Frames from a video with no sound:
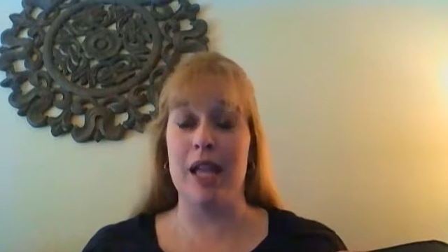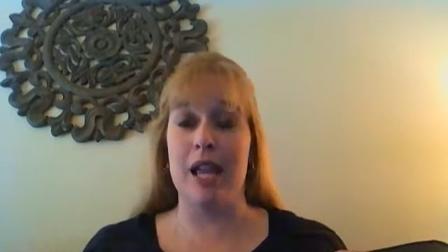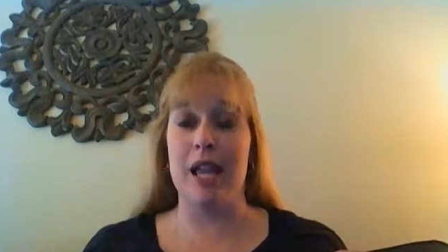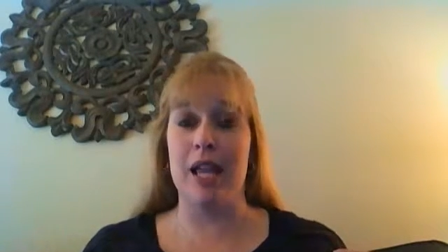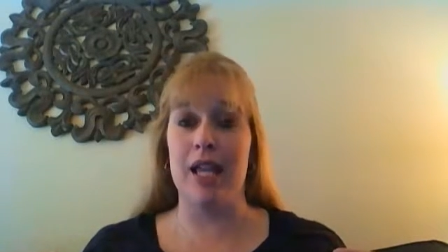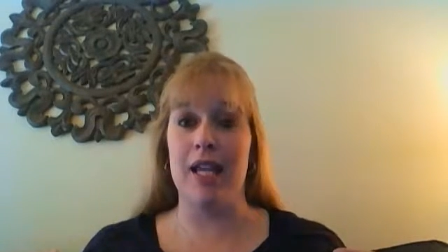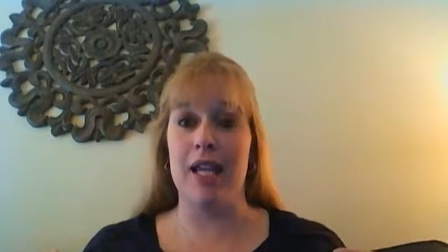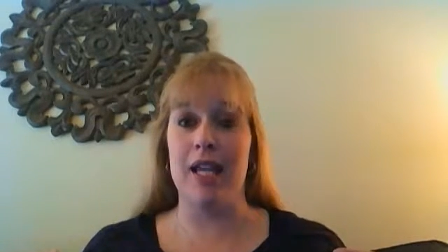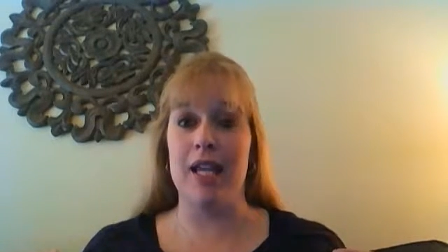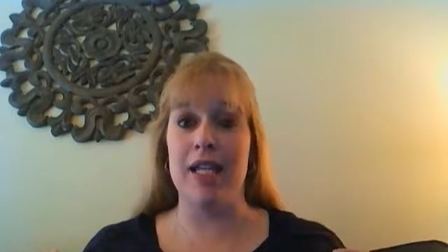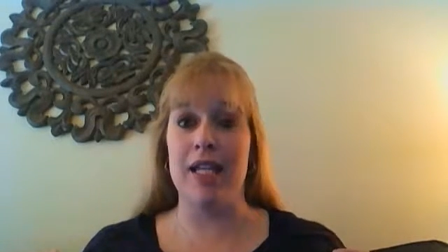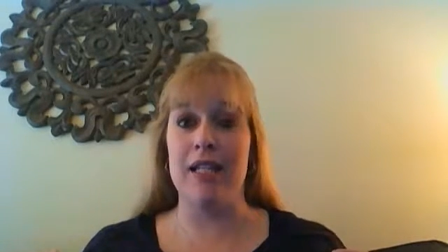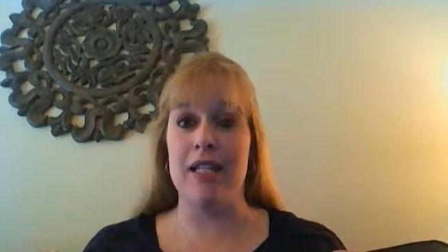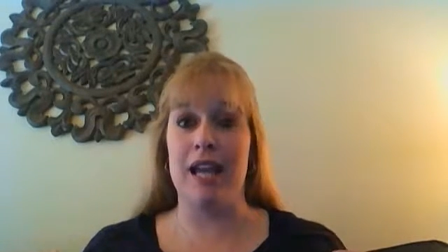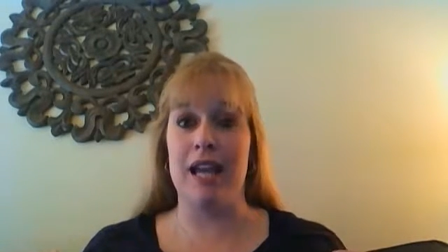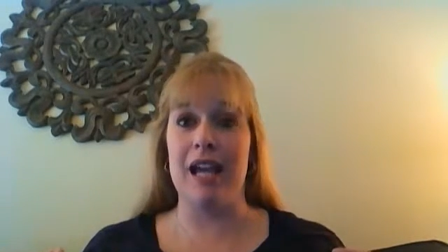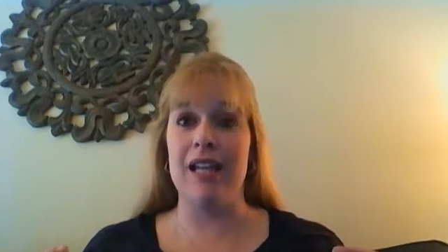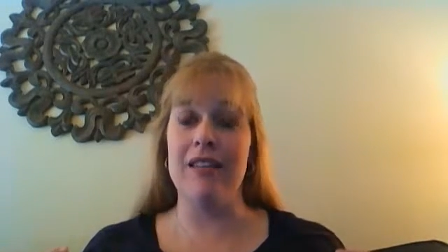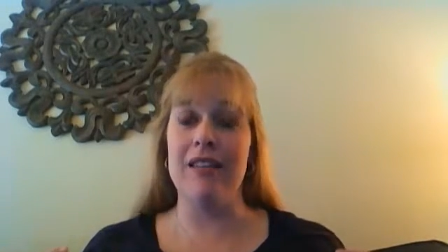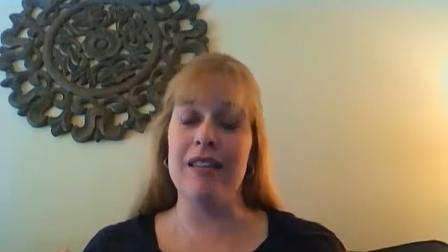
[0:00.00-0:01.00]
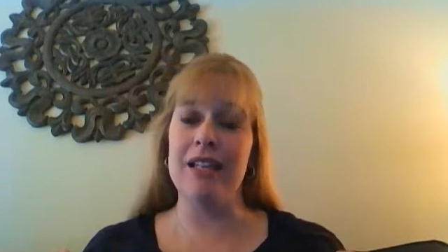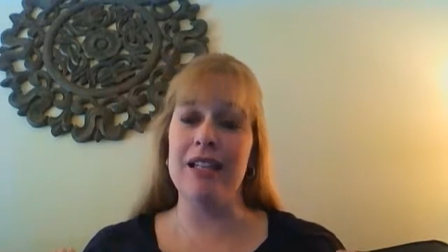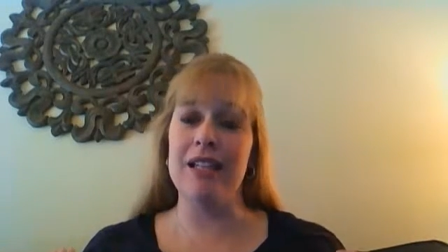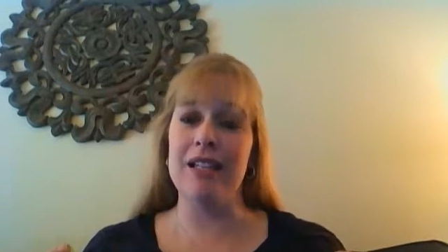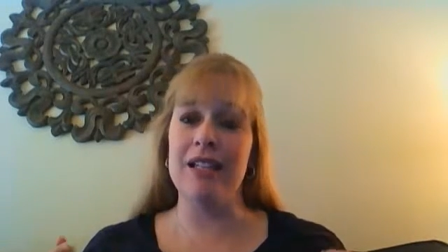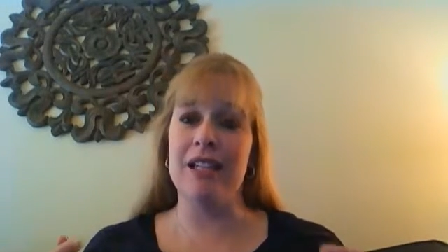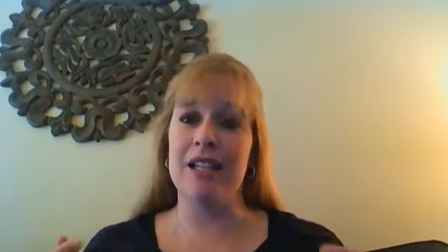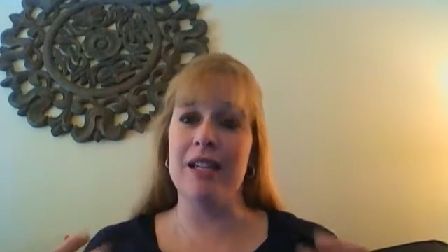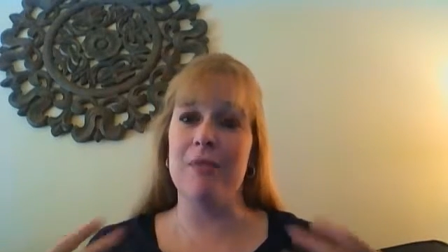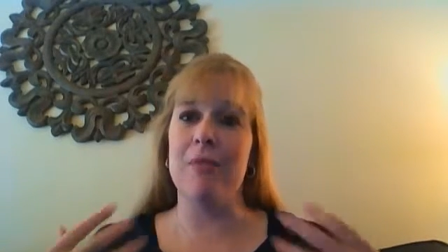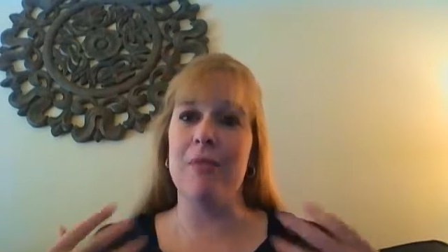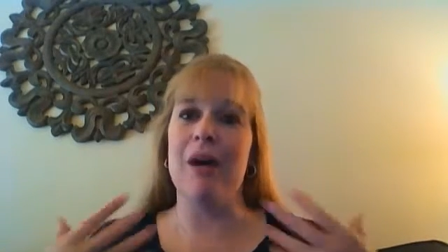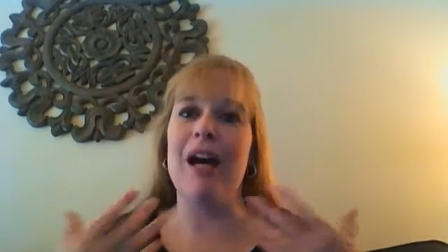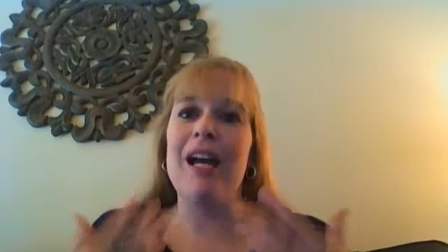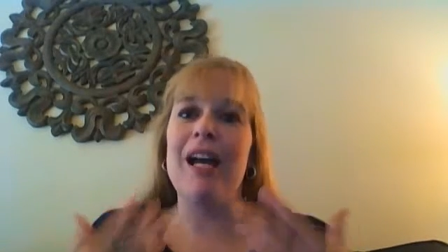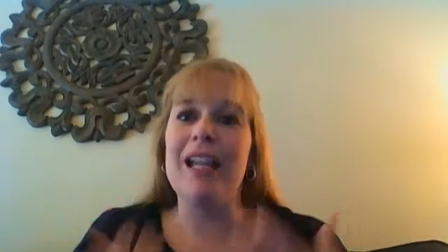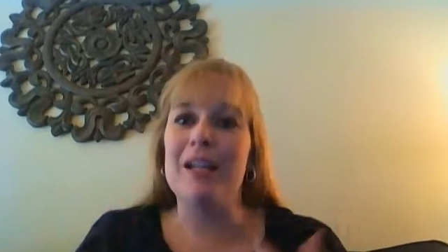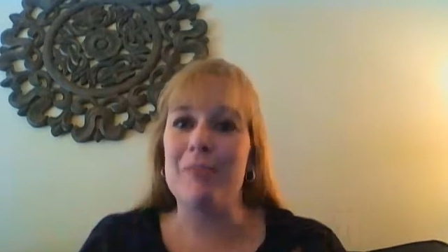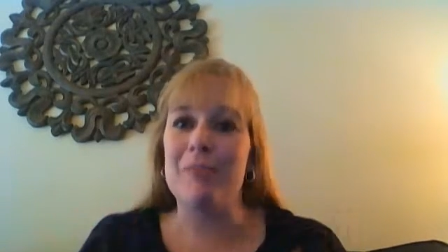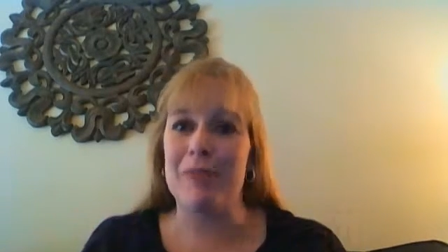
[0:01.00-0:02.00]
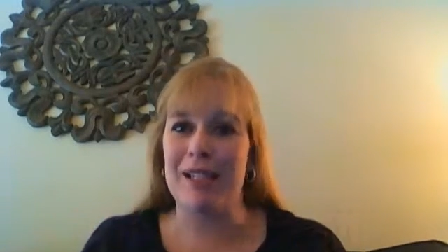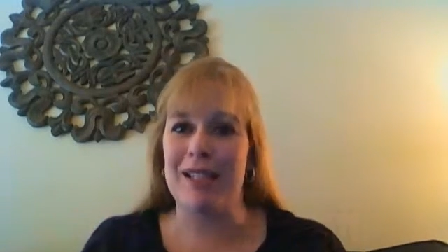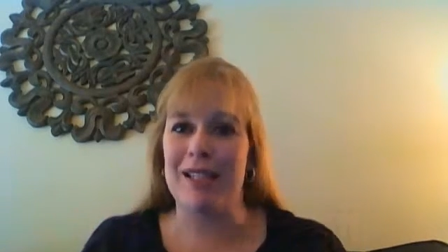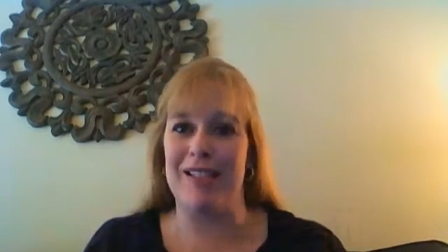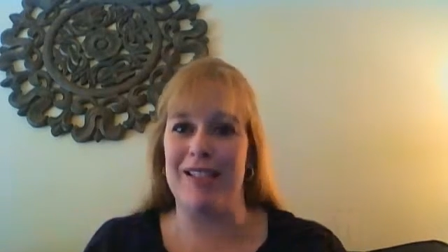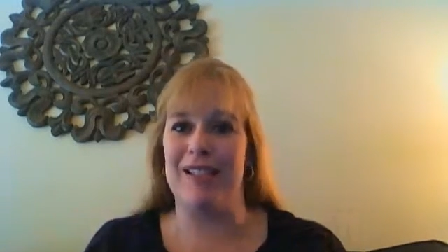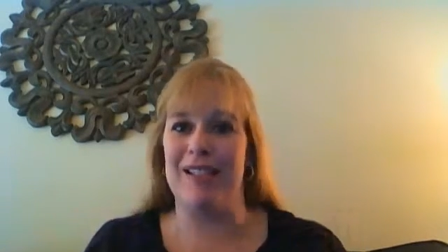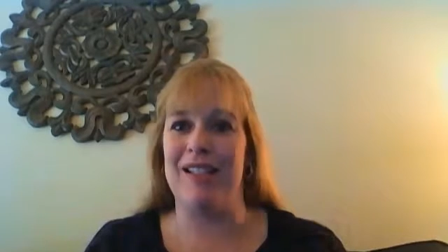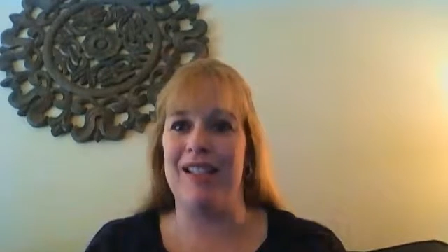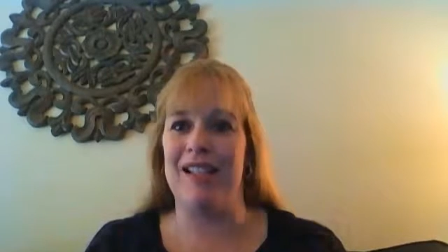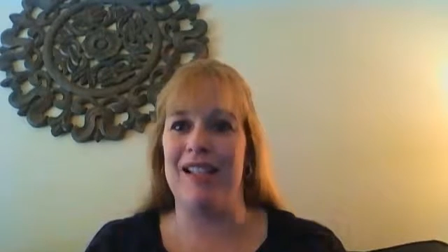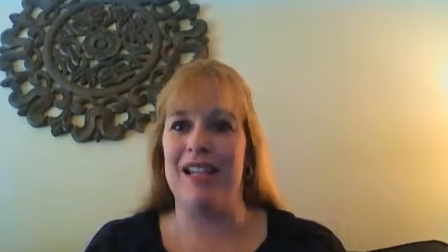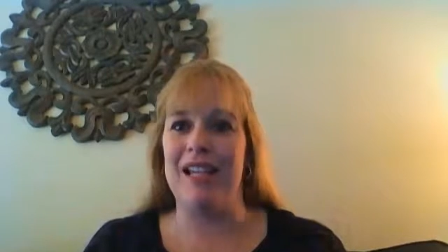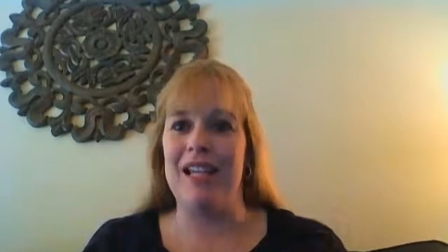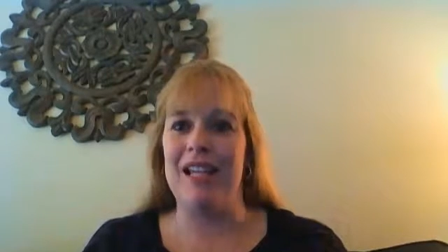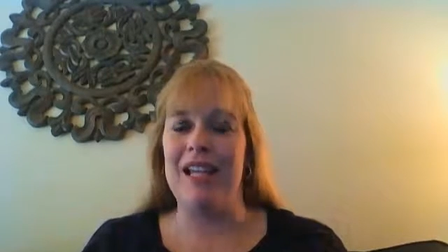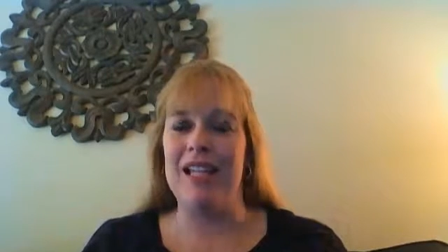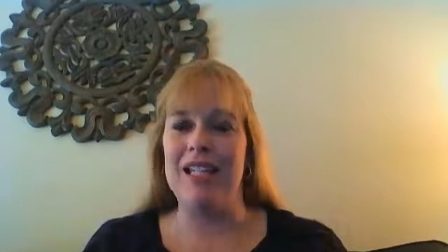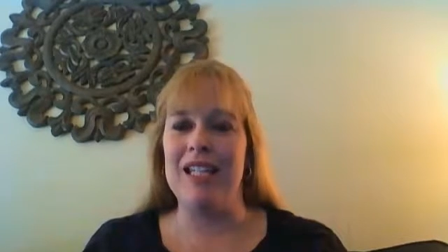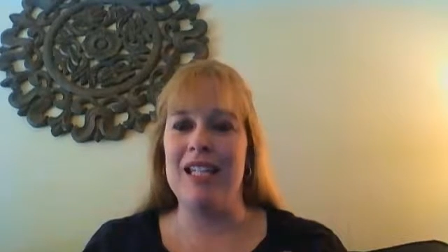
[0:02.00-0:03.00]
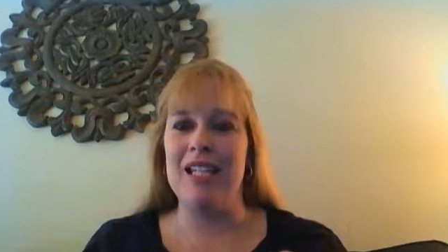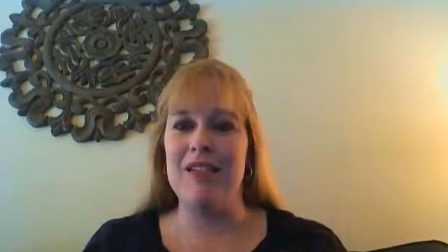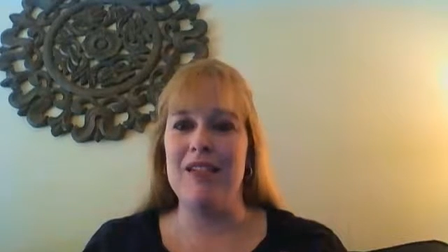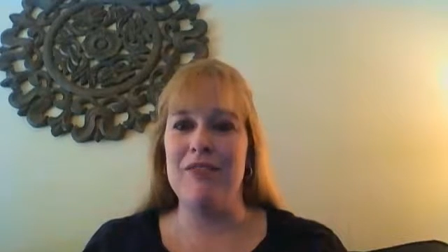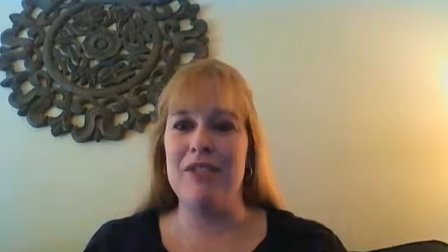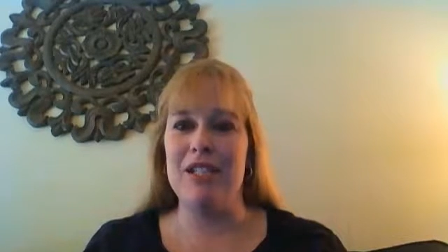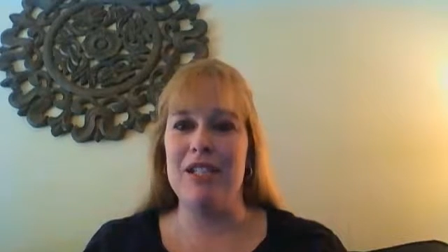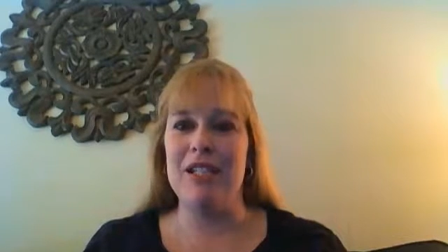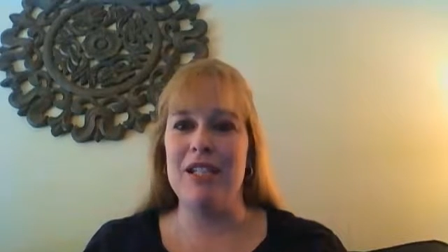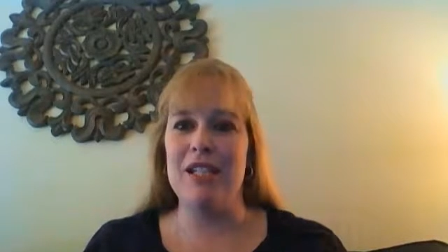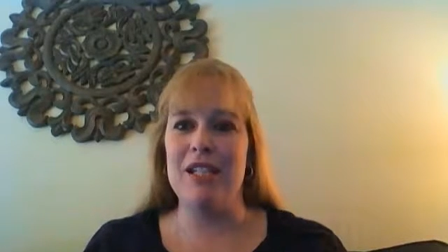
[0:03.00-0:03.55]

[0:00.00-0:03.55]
And I think, in my opinion, EFT